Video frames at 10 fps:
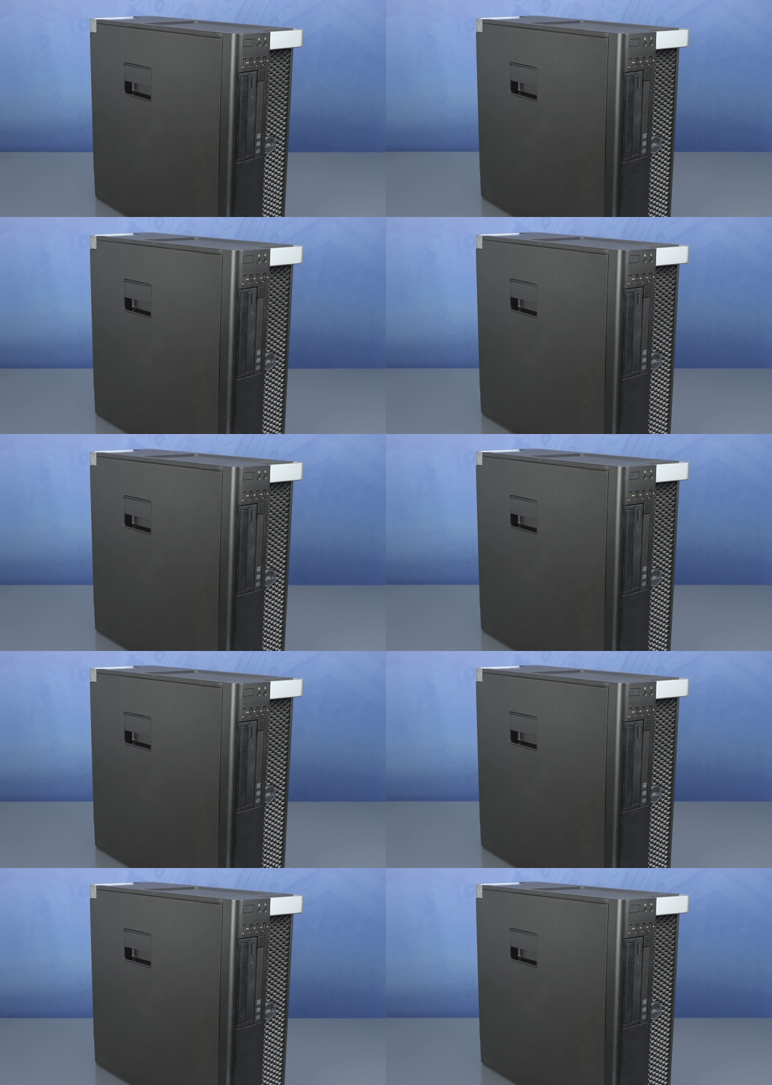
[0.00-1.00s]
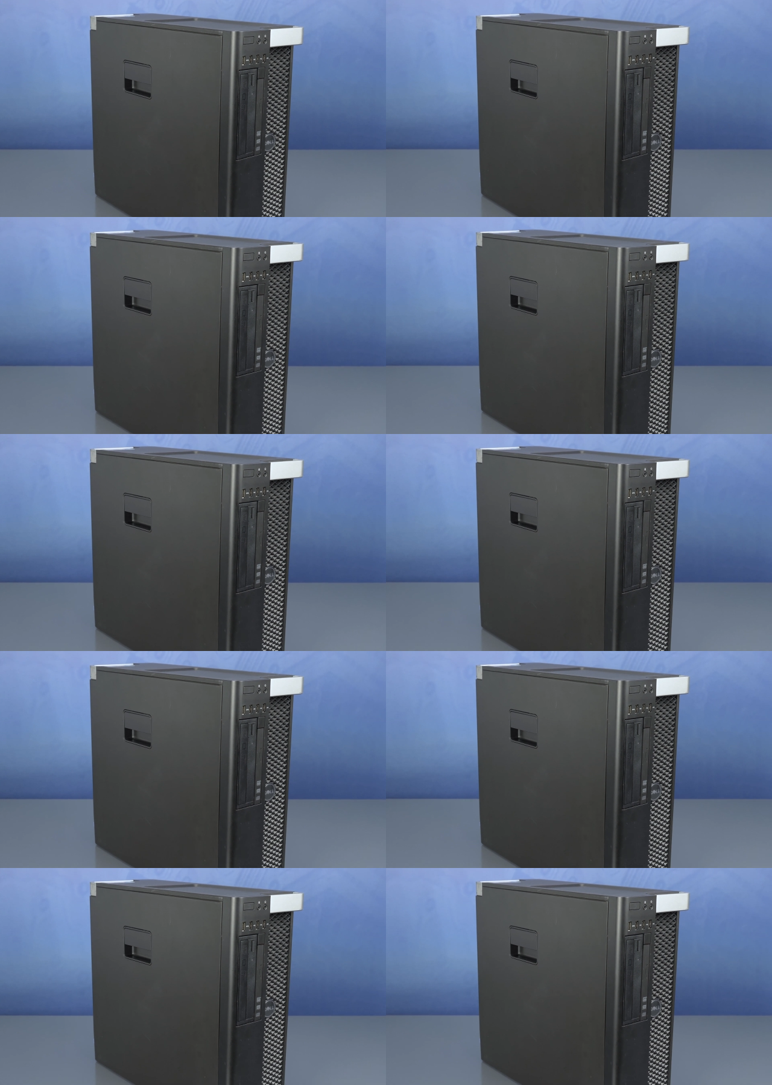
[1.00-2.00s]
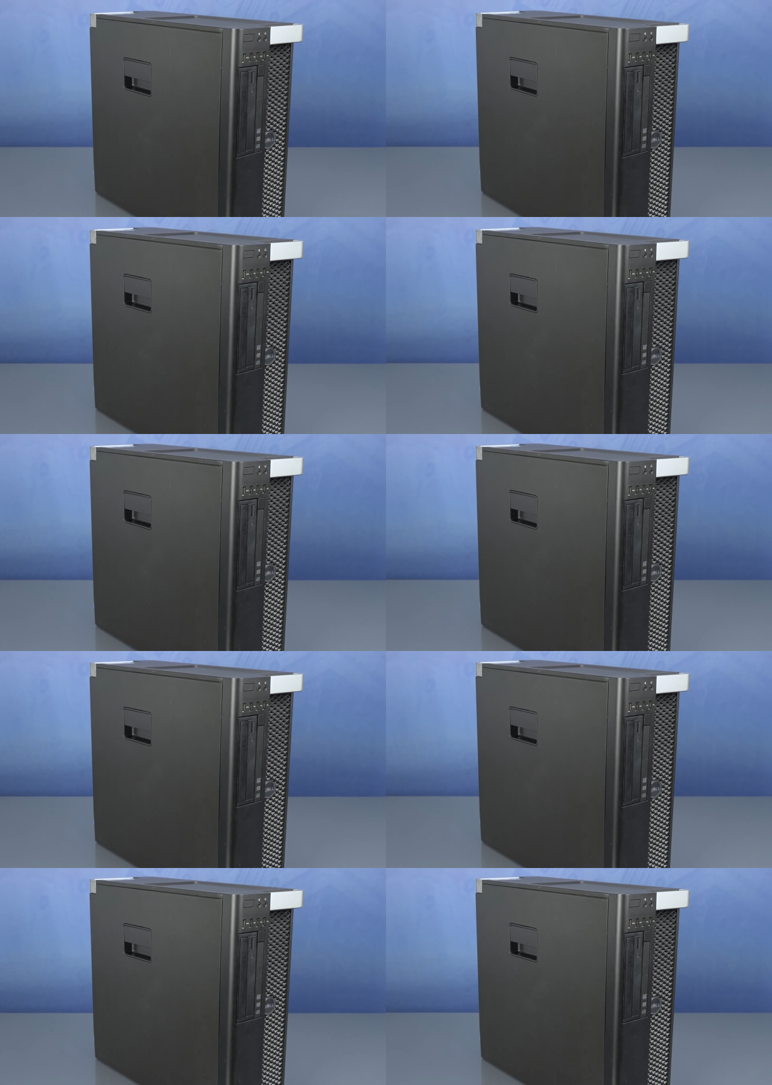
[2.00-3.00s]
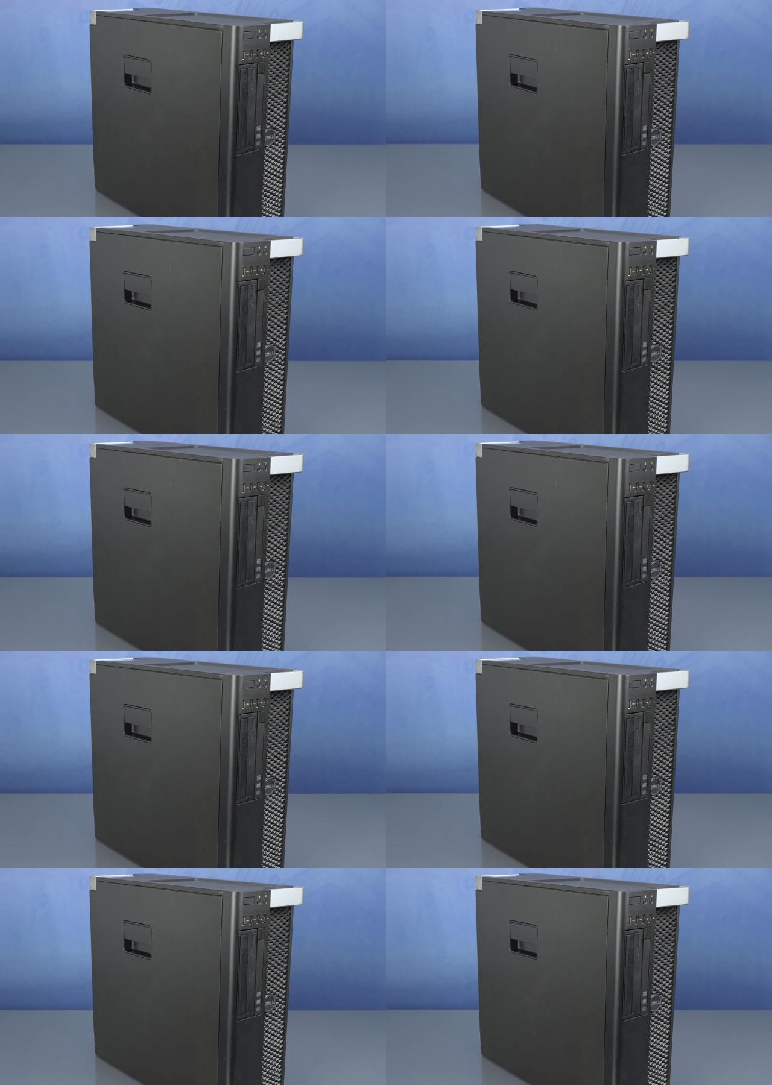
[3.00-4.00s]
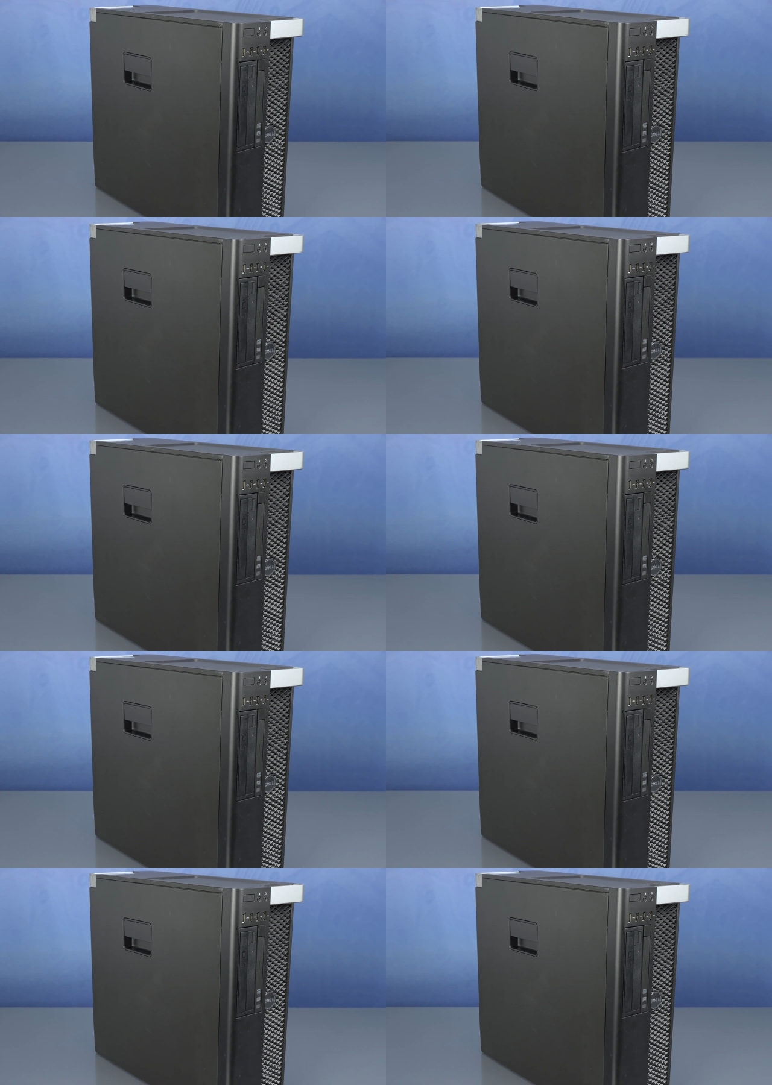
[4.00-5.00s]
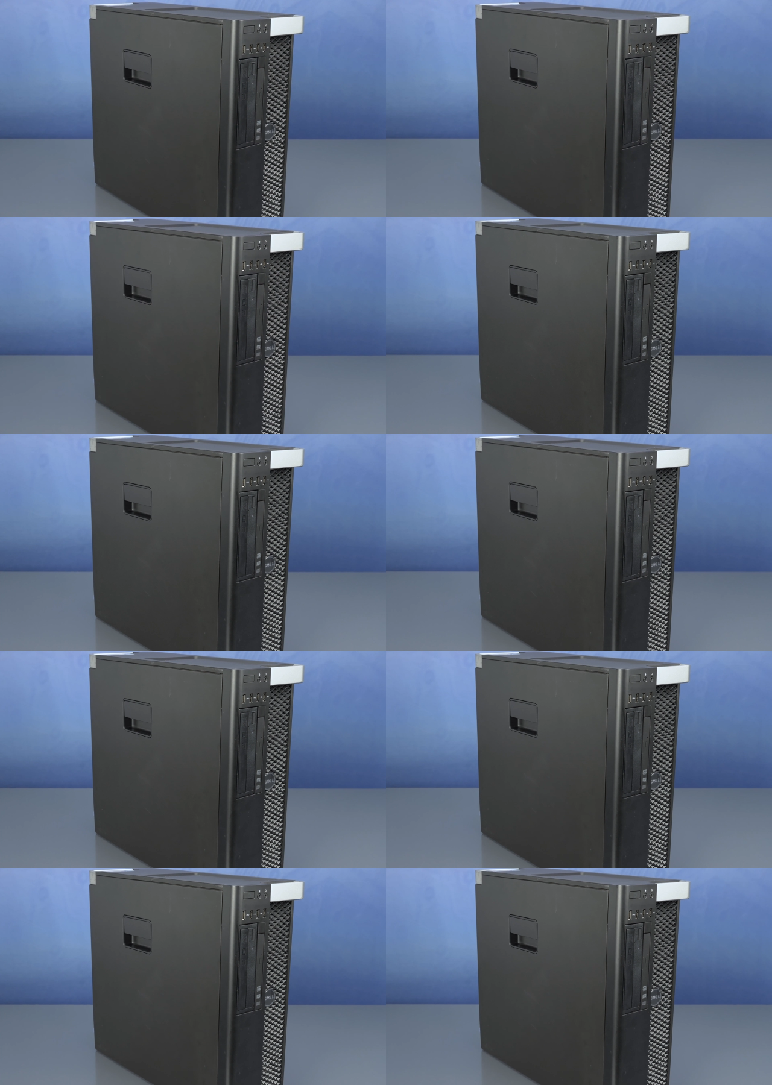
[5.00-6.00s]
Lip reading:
[unreadable: no face in view]